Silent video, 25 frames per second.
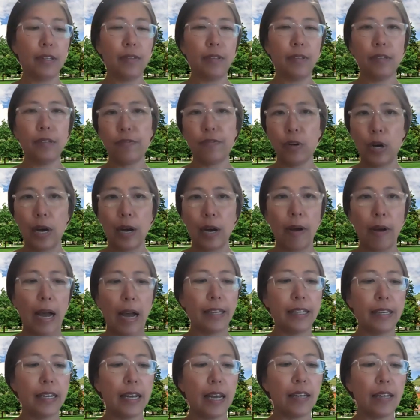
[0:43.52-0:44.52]
for our
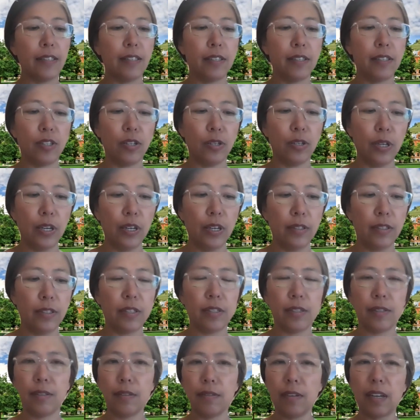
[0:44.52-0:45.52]
IDS
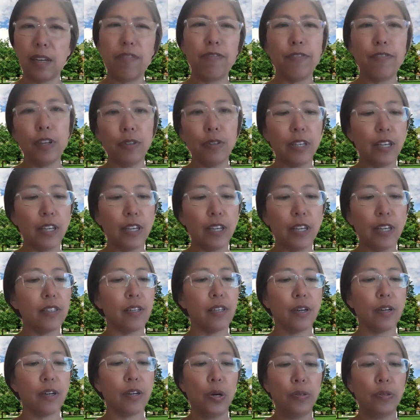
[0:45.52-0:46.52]
students a few
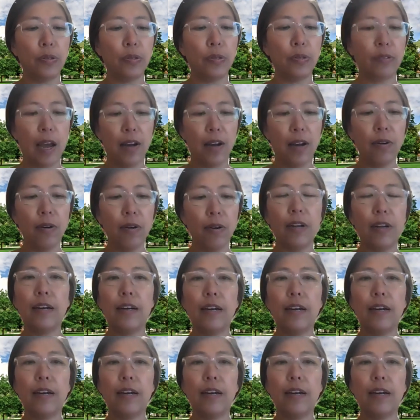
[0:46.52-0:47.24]
years ago now.